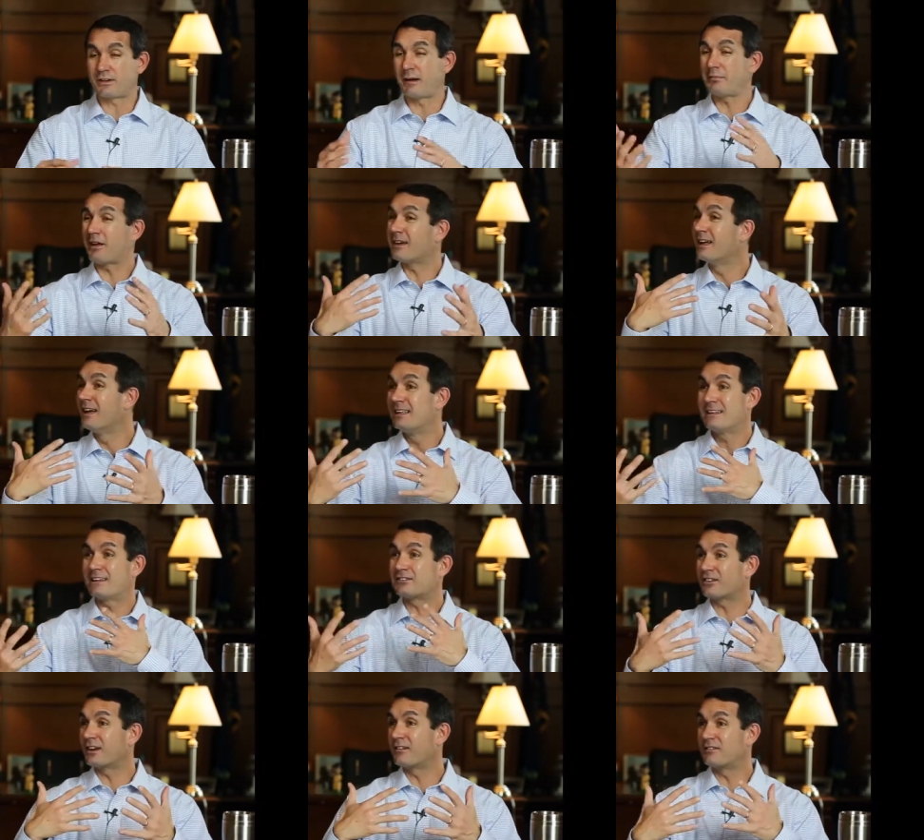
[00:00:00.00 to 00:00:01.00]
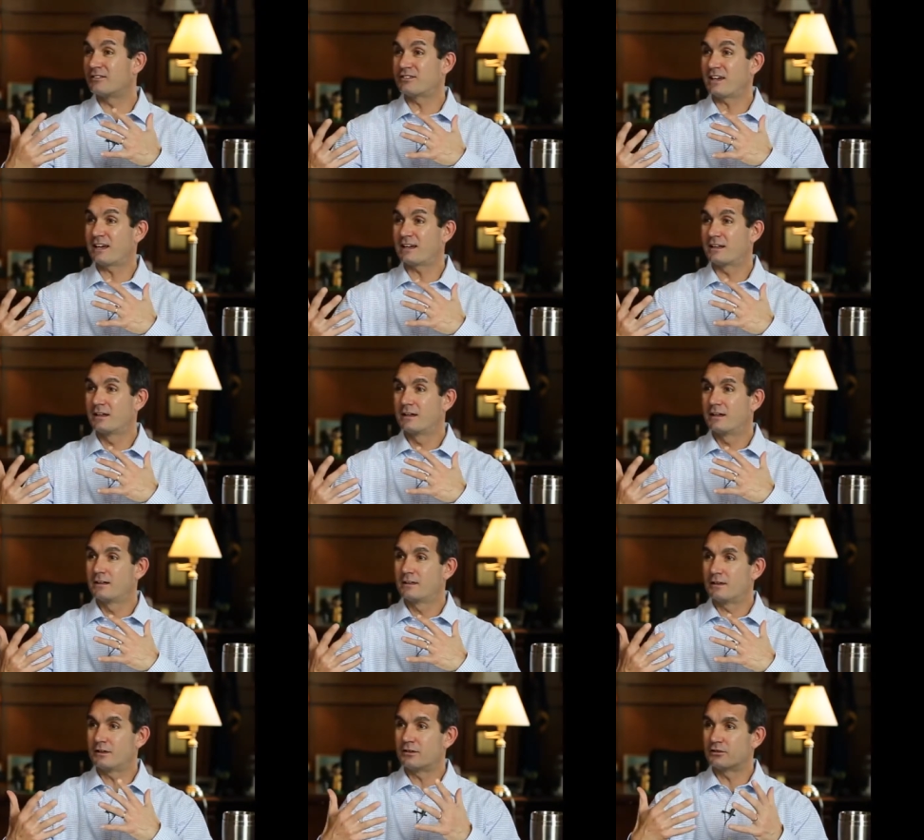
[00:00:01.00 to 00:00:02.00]
And I'm not necessarily even saying
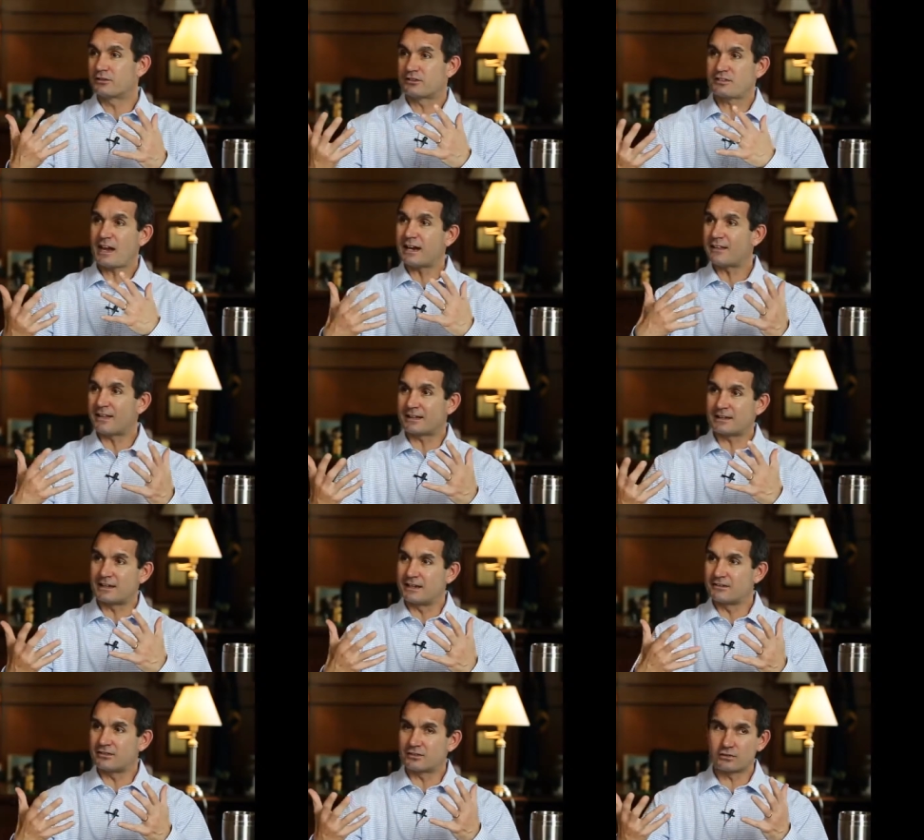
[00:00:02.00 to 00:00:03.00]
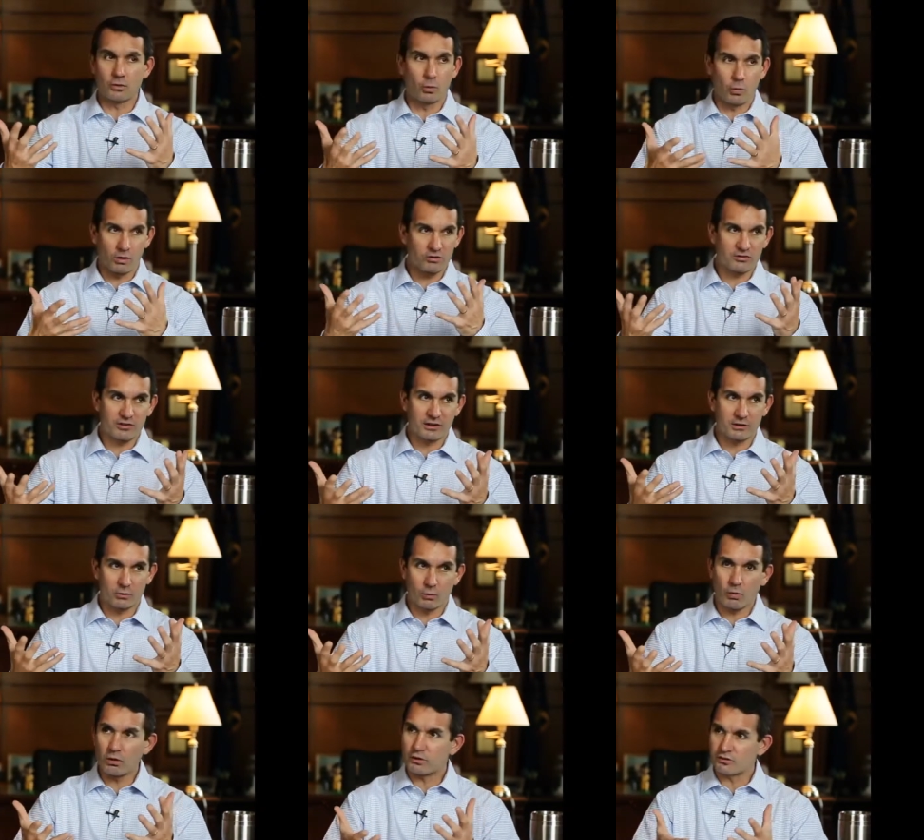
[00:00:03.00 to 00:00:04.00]
there's a side of that that isn't the worst thing in
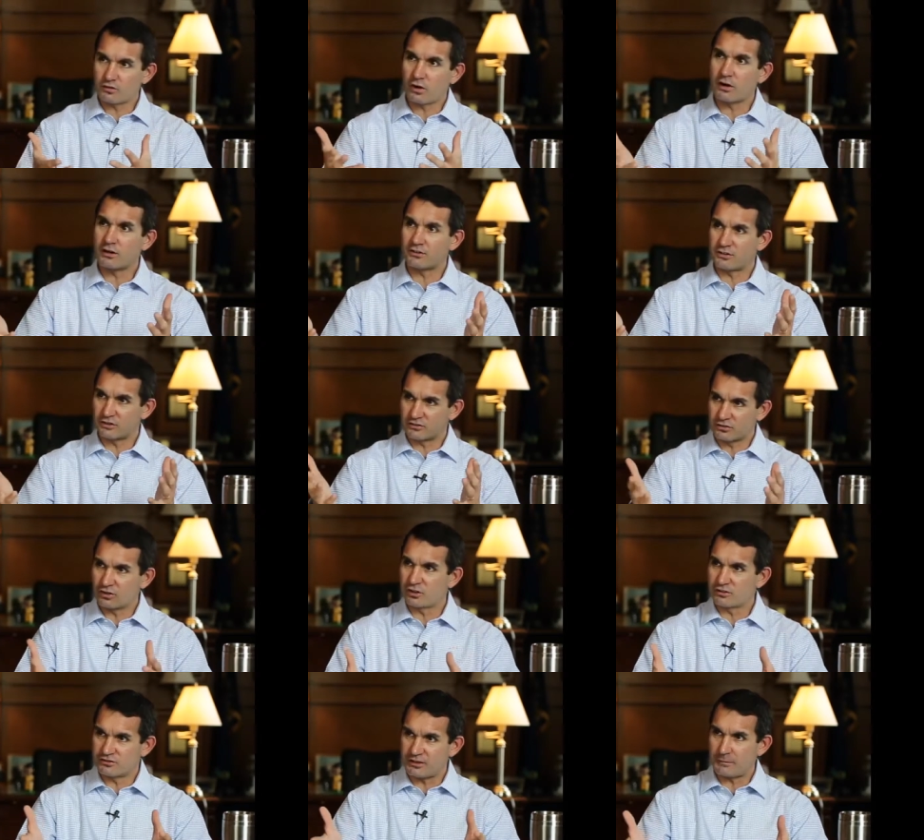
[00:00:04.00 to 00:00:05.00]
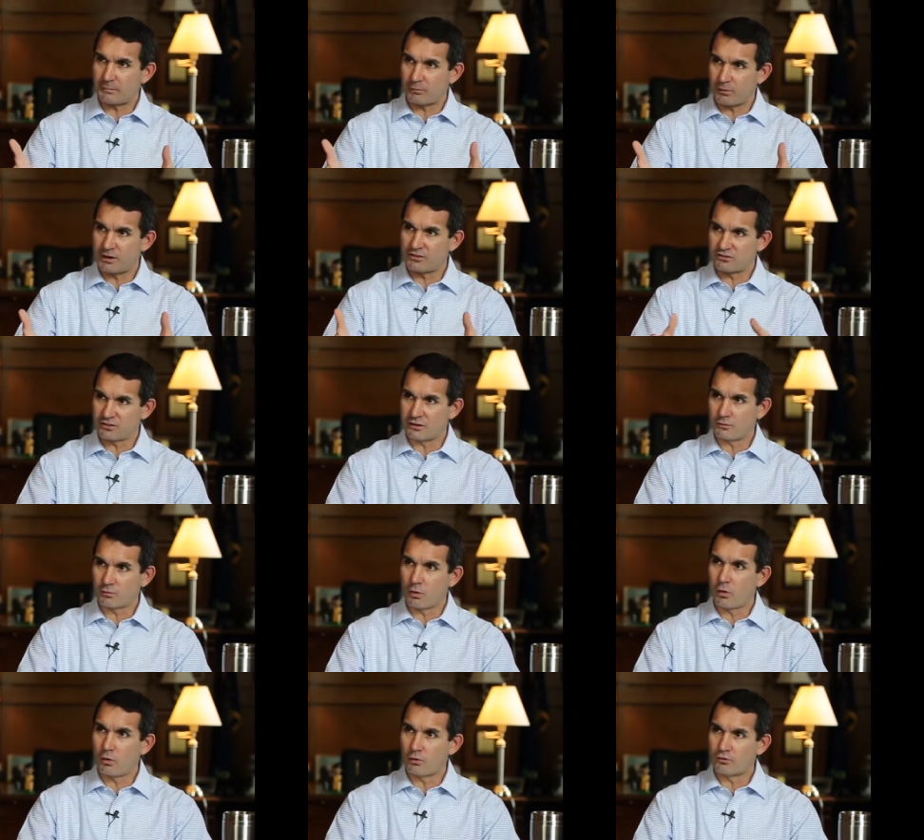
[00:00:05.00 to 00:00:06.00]
the world, as long as there's clear separation in
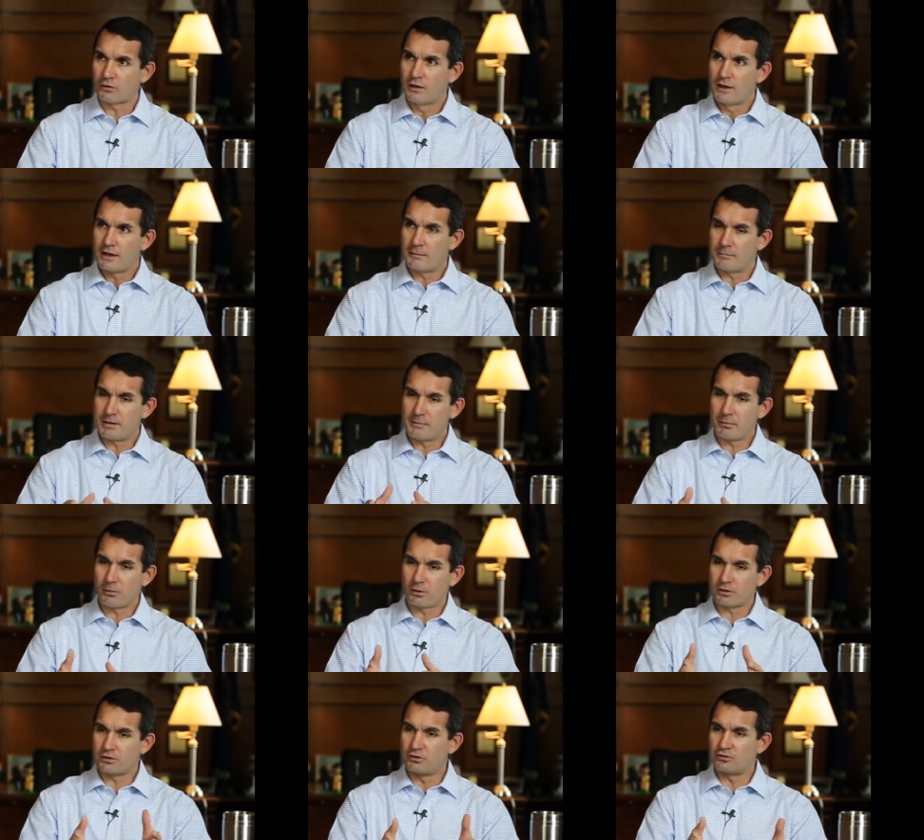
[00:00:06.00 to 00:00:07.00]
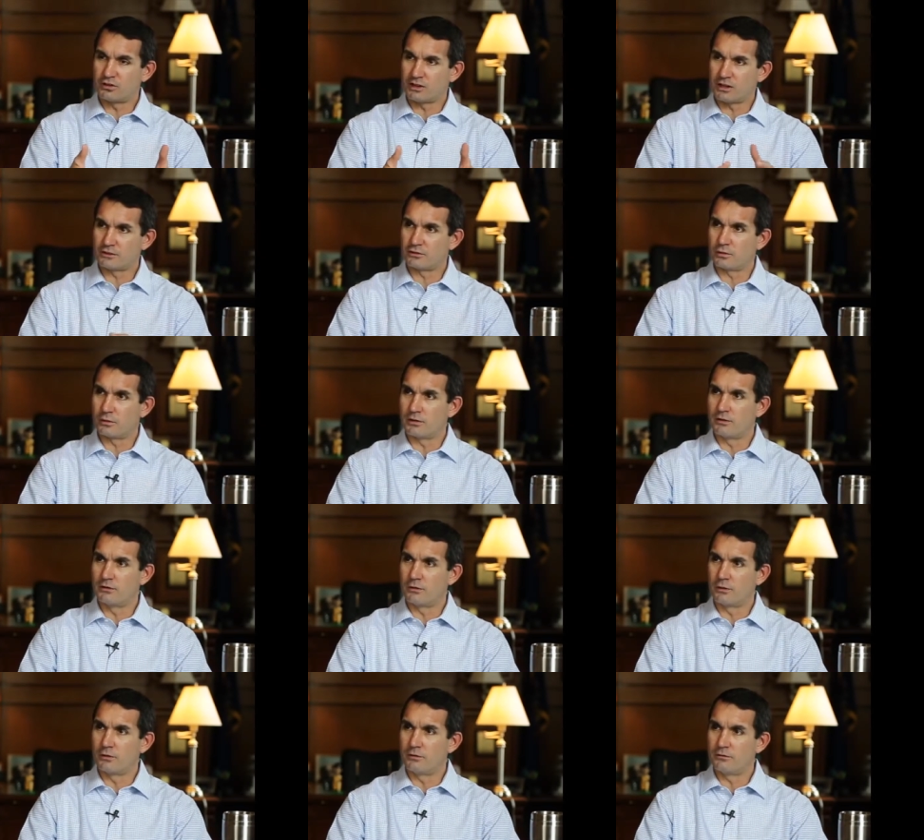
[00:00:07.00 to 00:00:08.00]
roles and people aren't using undue
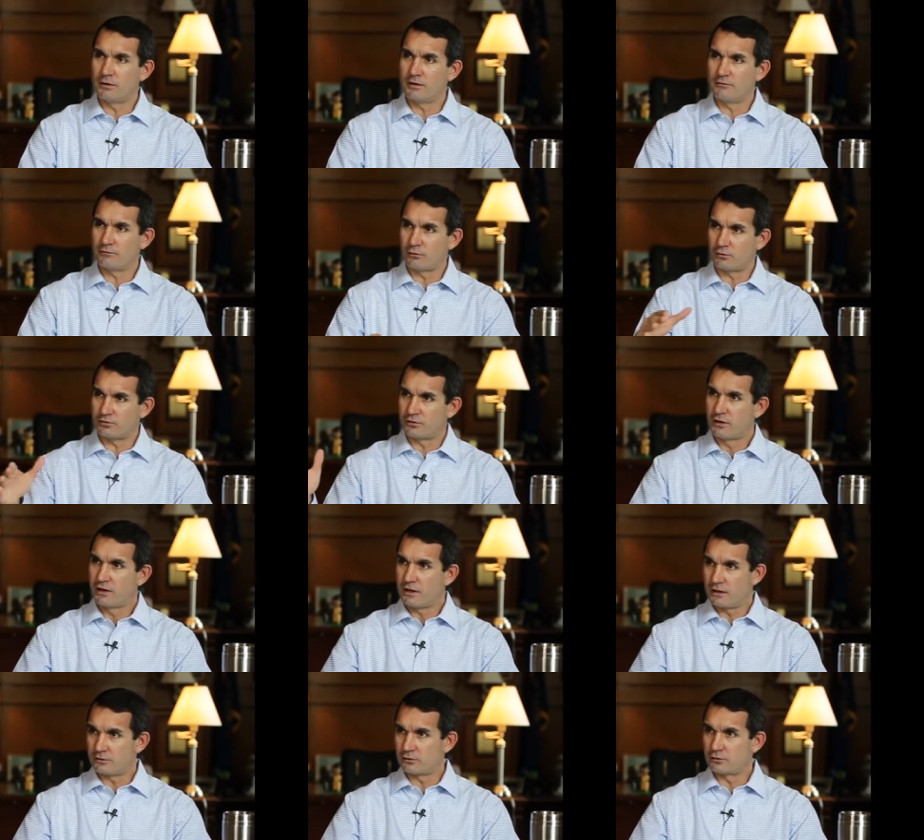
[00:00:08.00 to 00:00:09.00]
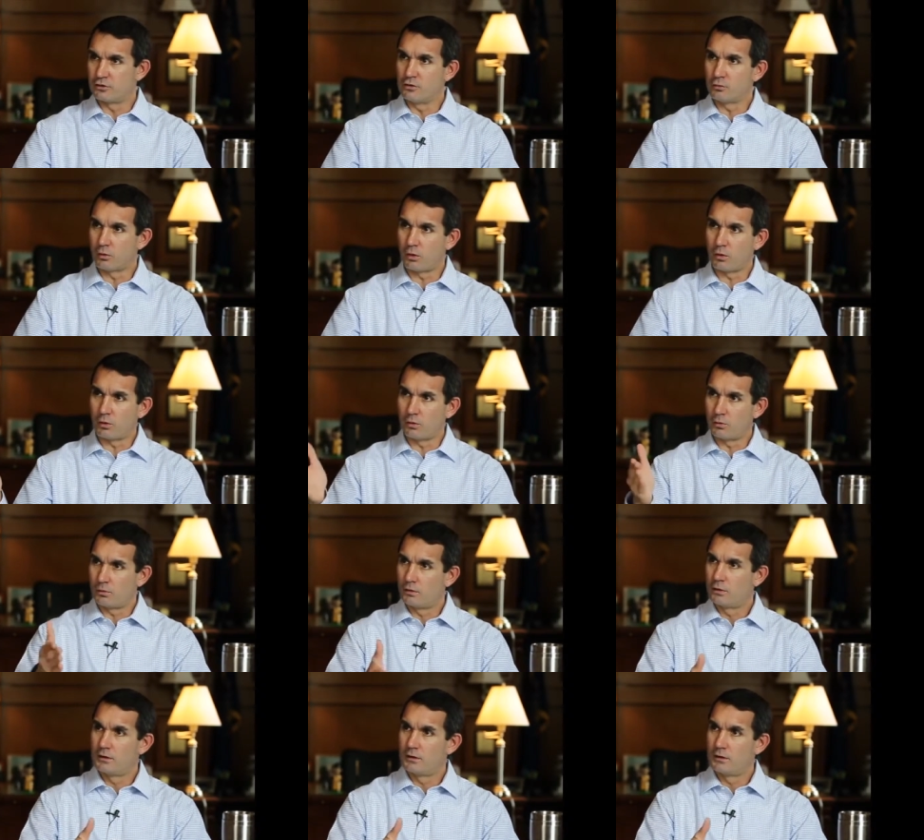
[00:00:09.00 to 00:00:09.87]
uh, influence in their new role